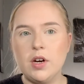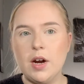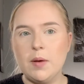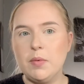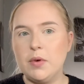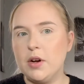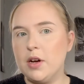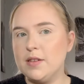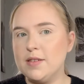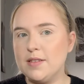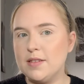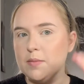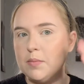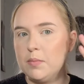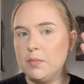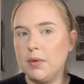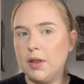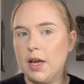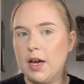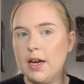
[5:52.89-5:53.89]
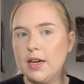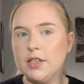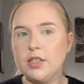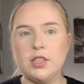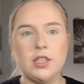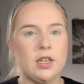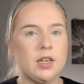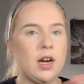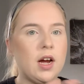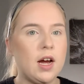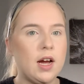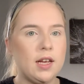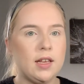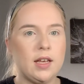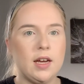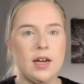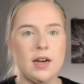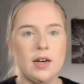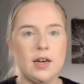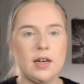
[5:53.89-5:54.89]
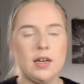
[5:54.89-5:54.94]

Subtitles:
I put on some blush and highlighter.